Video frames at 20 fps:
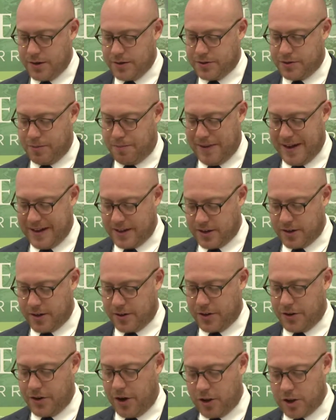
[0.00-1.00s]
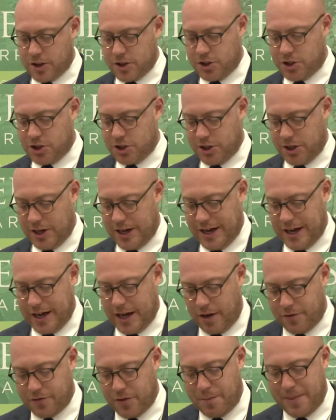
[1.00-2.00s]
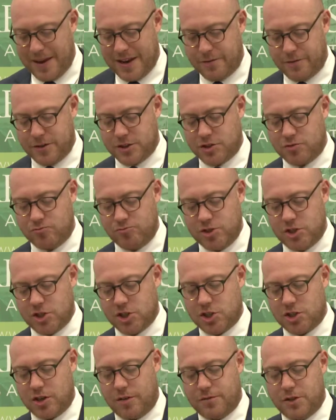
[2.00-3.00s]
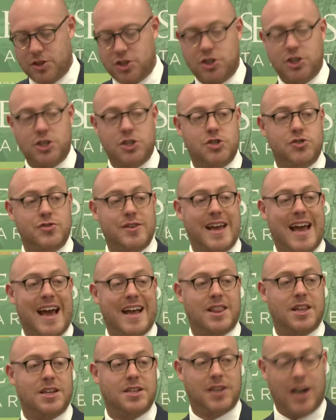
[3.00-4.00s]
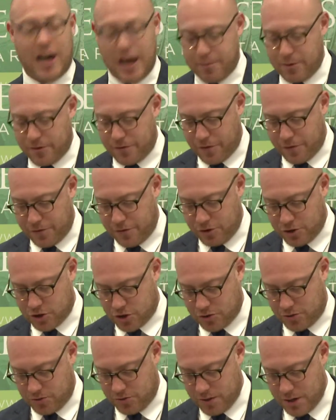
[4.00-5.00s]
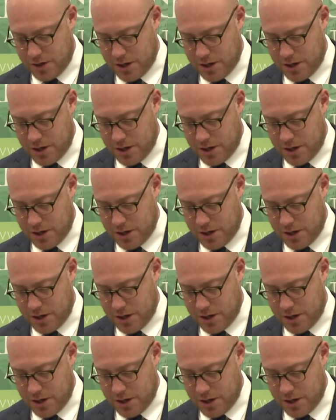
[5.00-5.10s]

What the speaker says: depended on the knowledge of the benefits and risks of the surgery at the time of refusal.